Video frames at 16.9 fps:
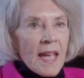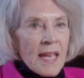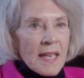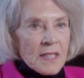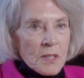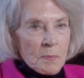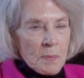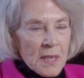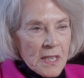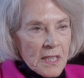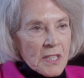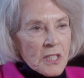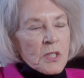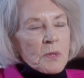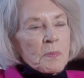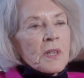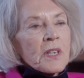It's been an
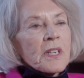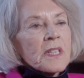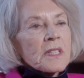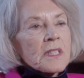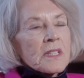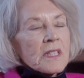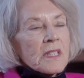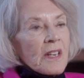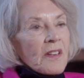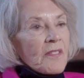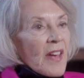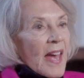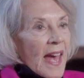experience of